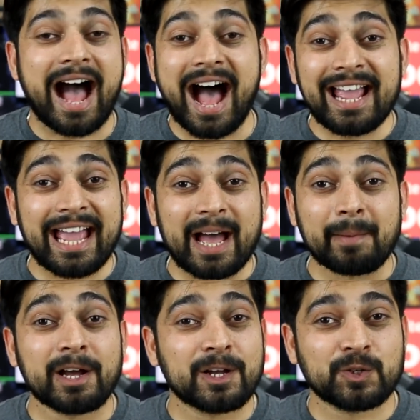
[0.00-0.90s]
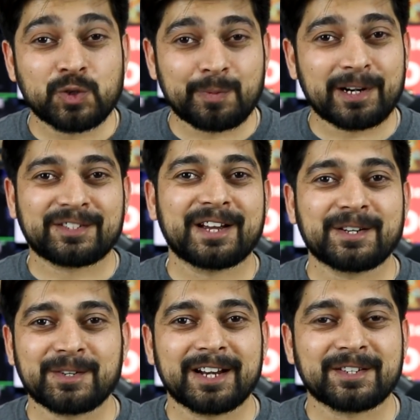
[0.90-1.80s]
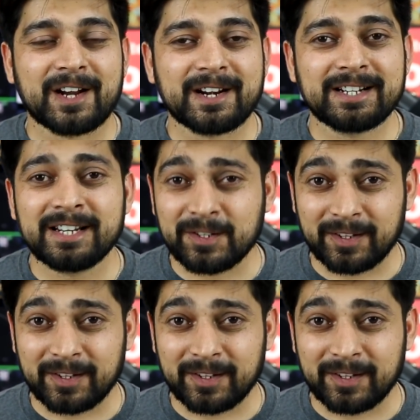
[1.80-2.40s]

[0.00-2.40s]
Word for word: I am super excited to get started,